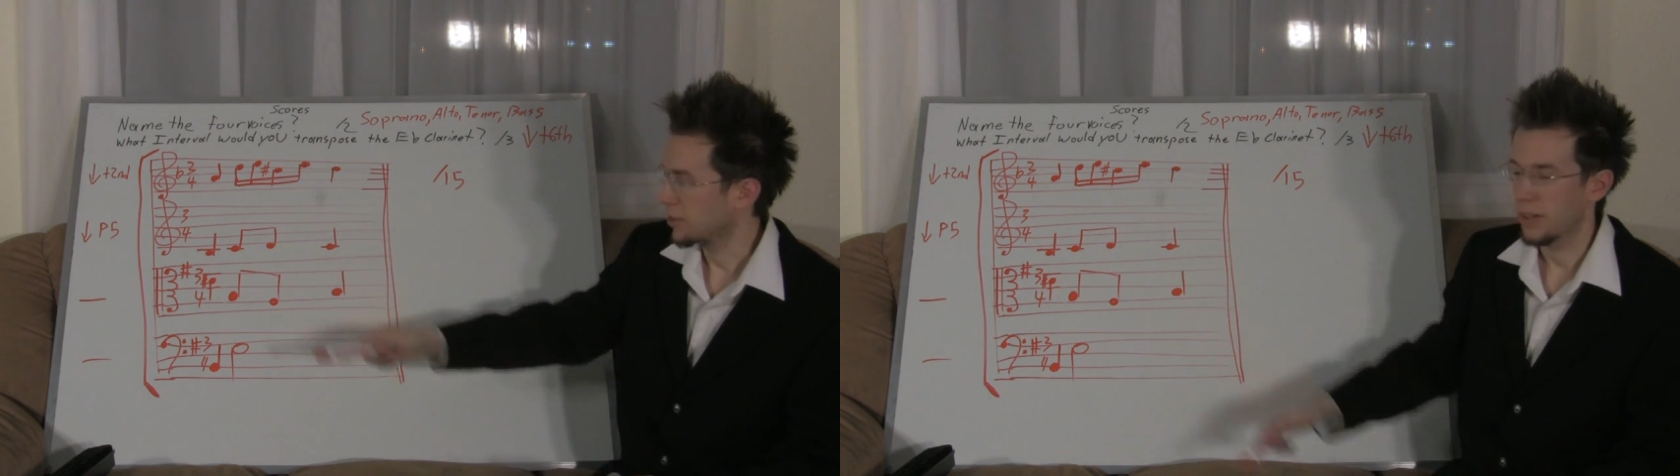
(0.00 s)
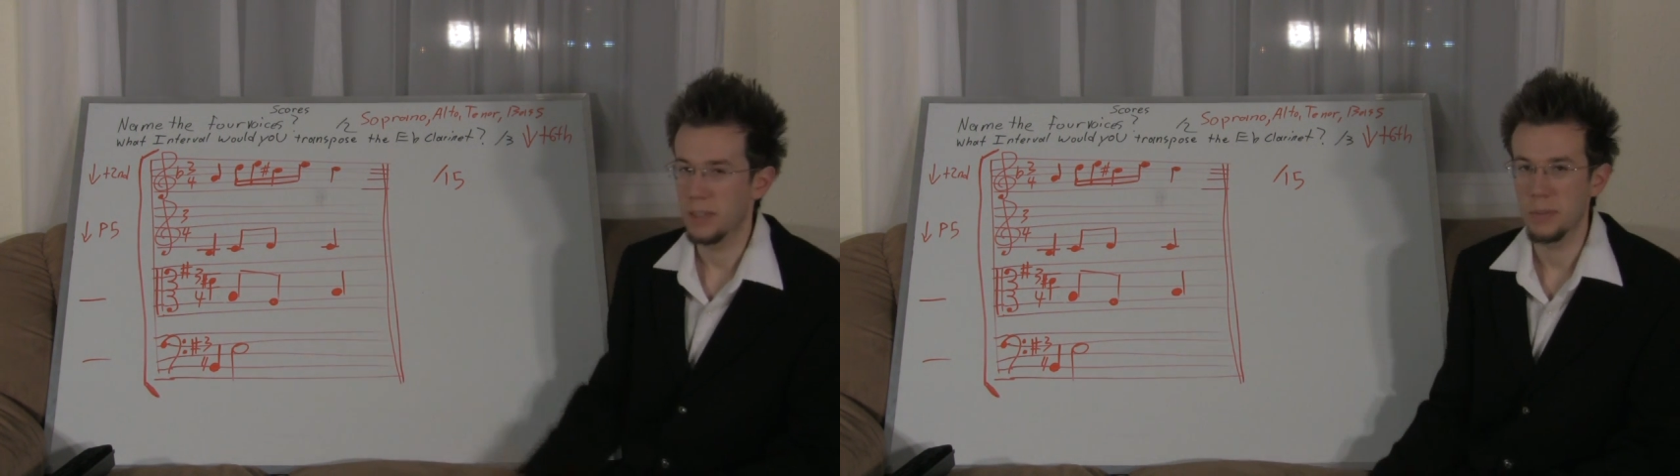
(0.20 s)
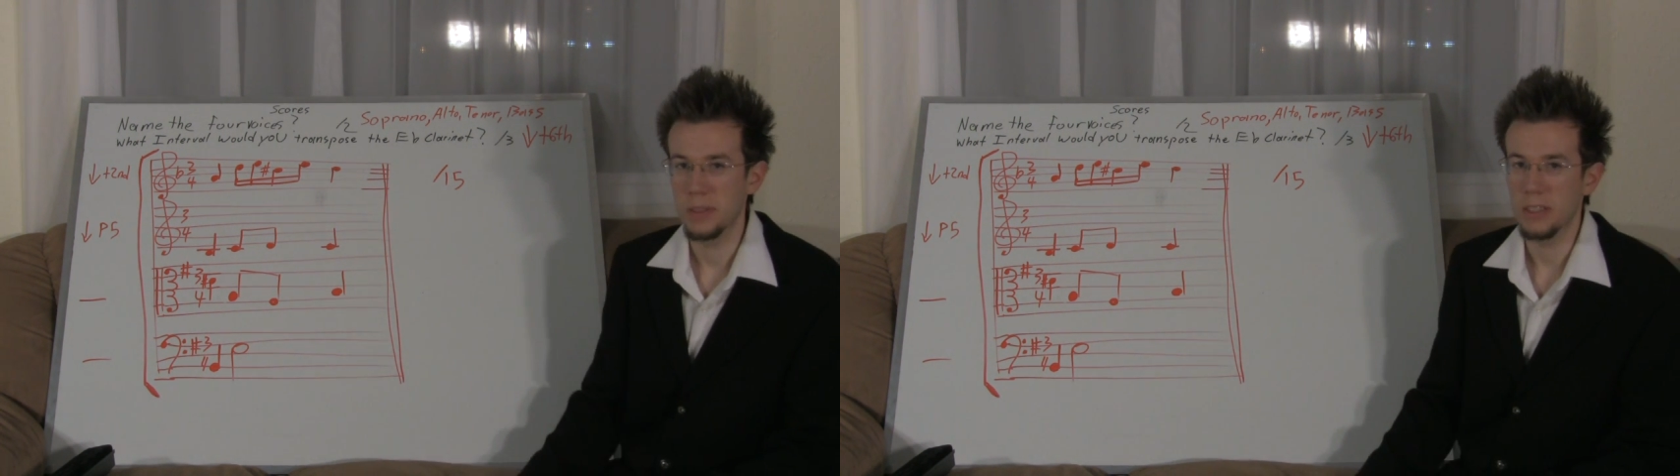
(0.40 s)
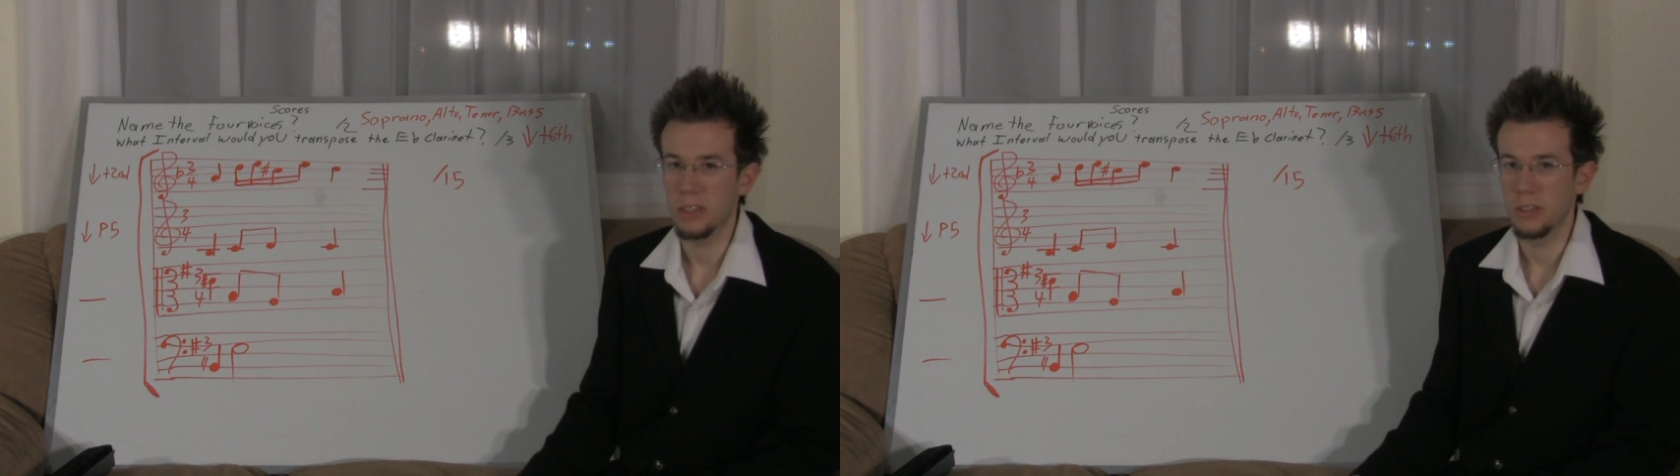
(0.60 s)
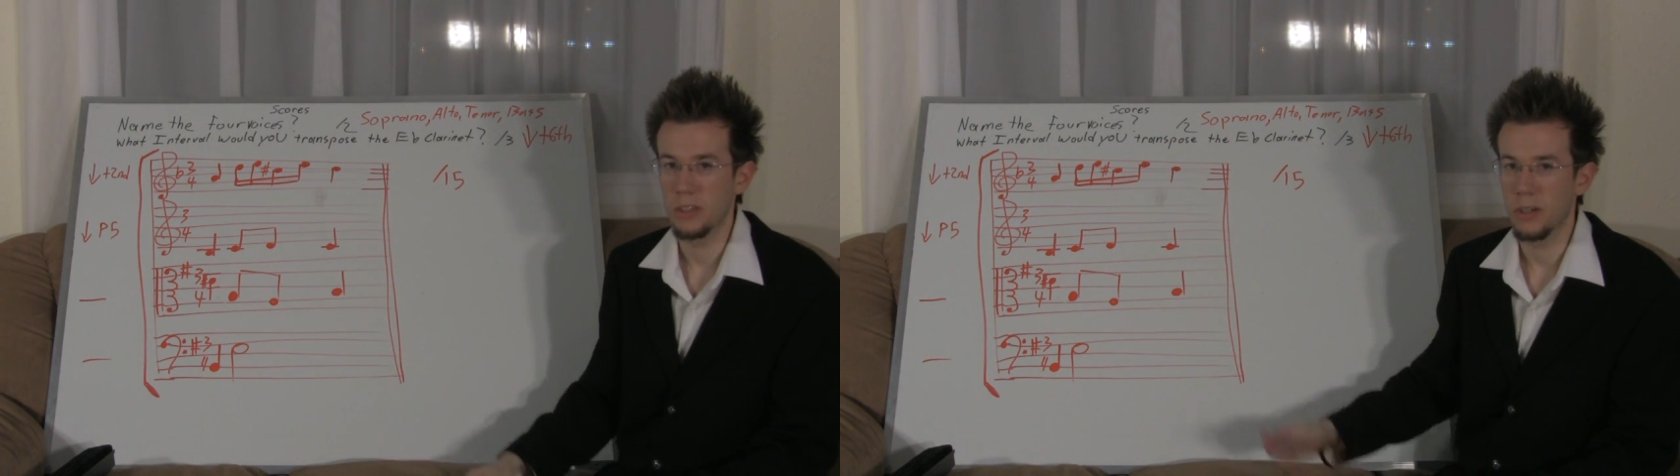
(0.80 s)
the
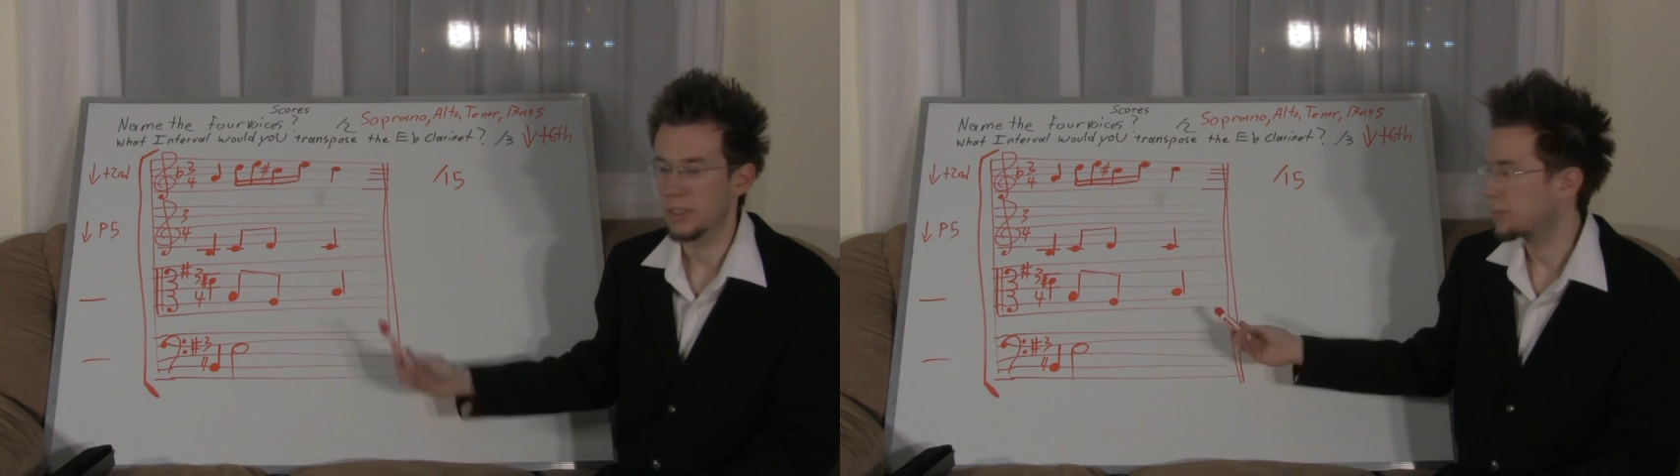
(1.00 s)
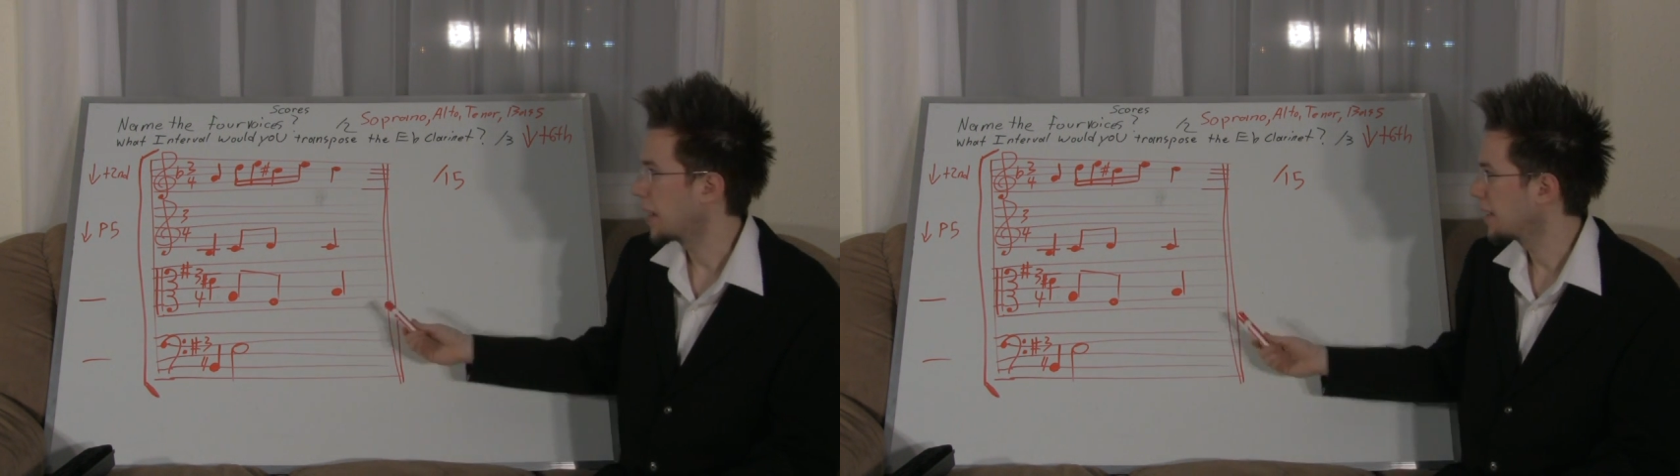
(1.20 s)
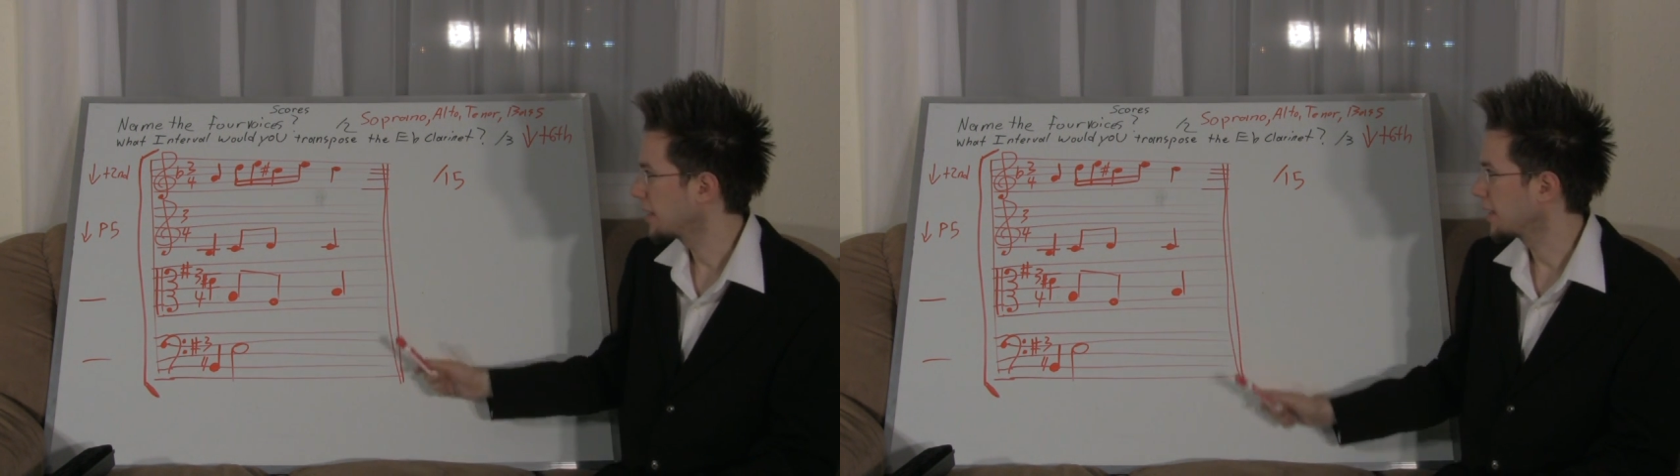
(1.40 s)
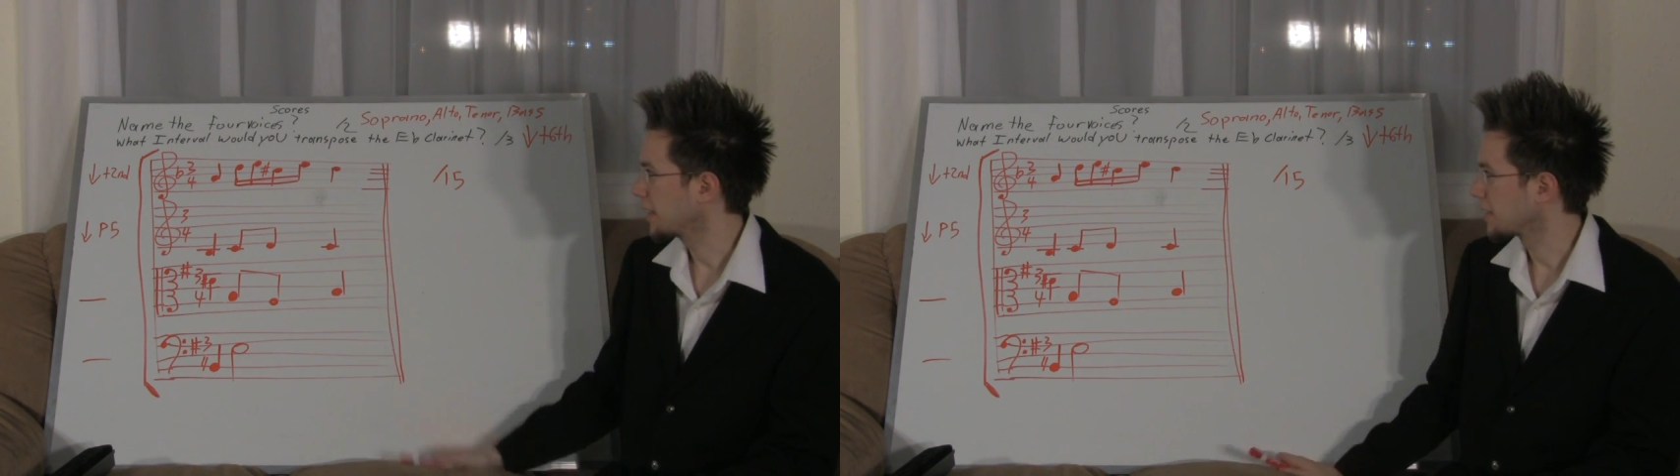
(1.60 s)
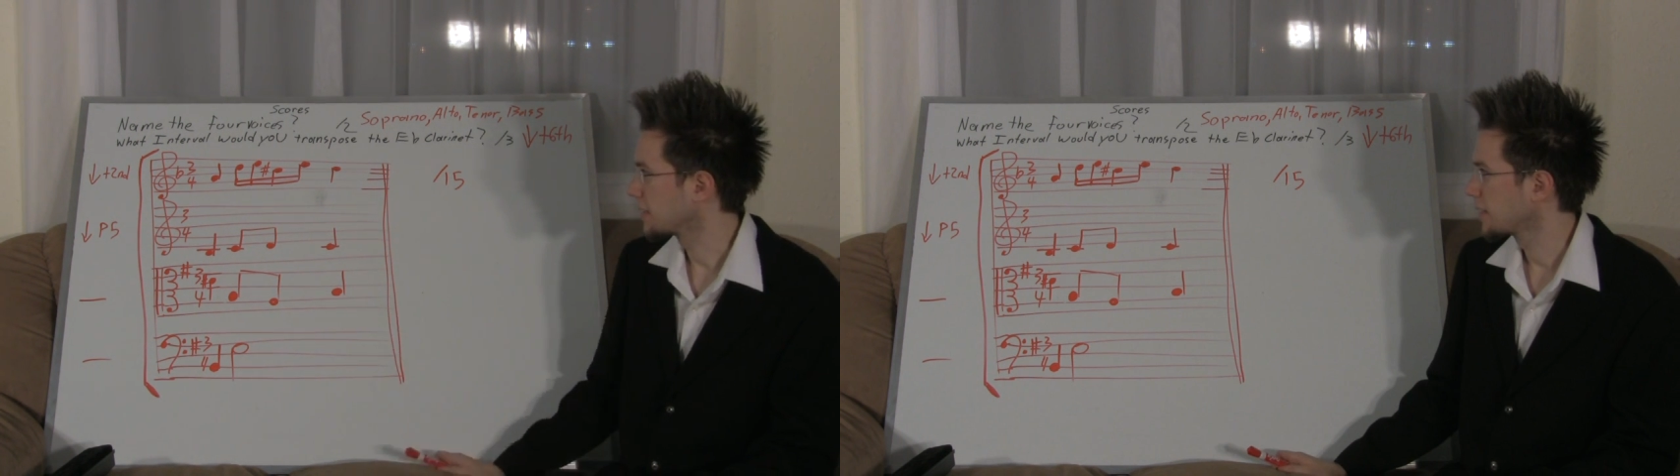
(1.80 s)
transposition, so expanding
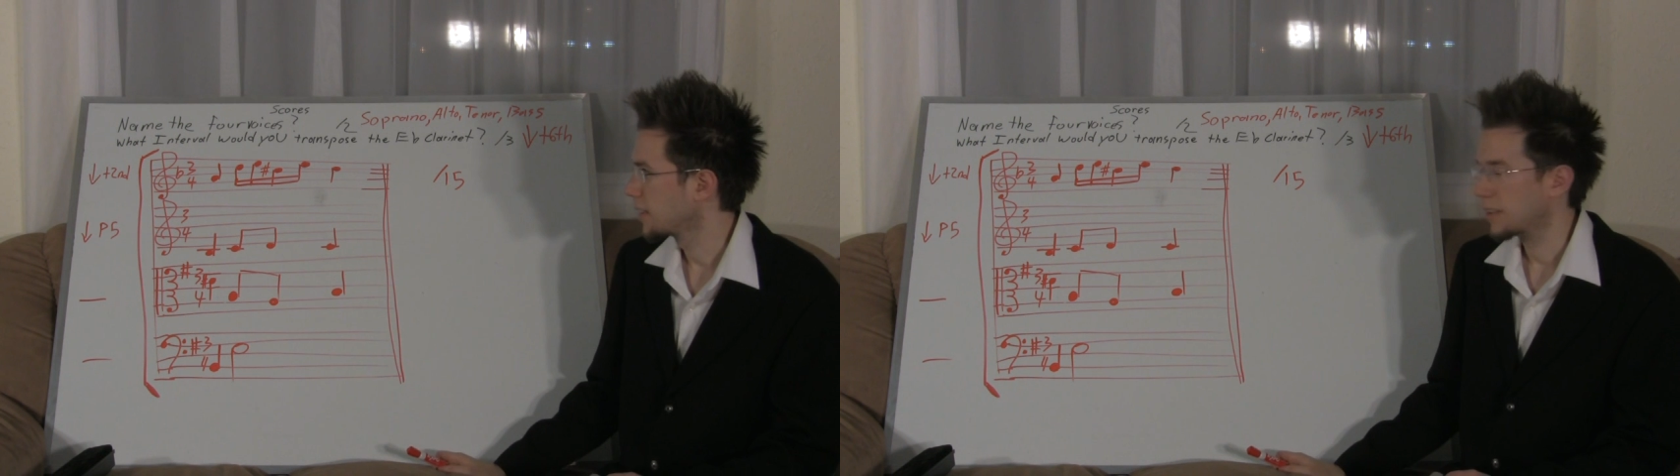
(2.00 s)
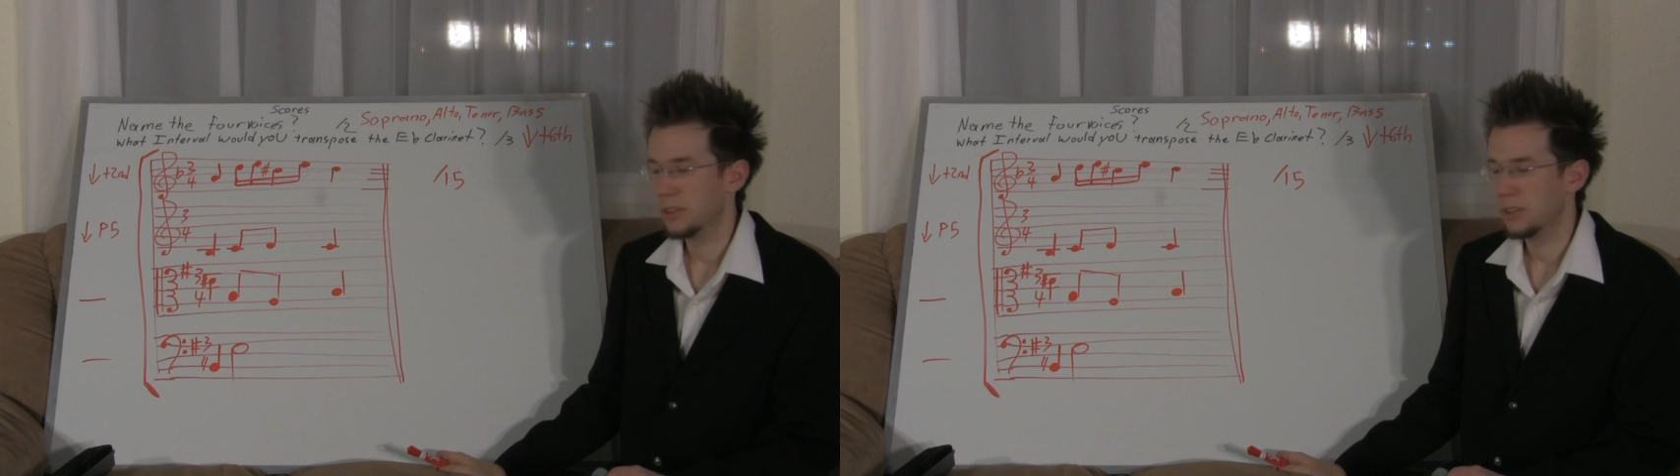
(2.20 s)
this.